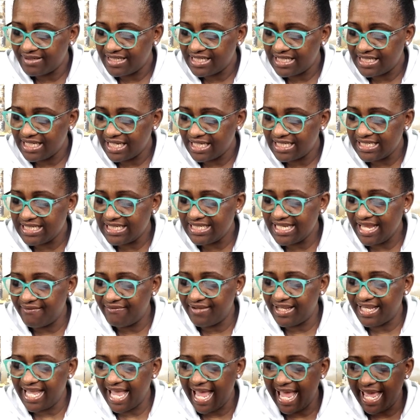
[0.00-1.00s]
six,
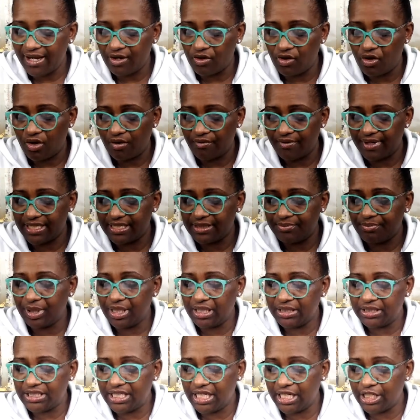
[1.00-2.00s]
seven categories:
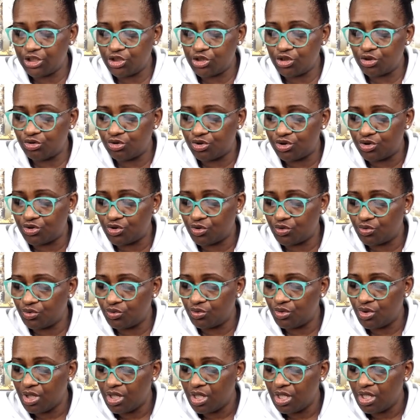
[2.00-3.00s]
potential
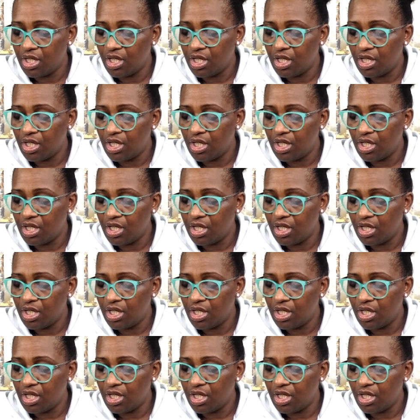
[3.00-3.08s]
to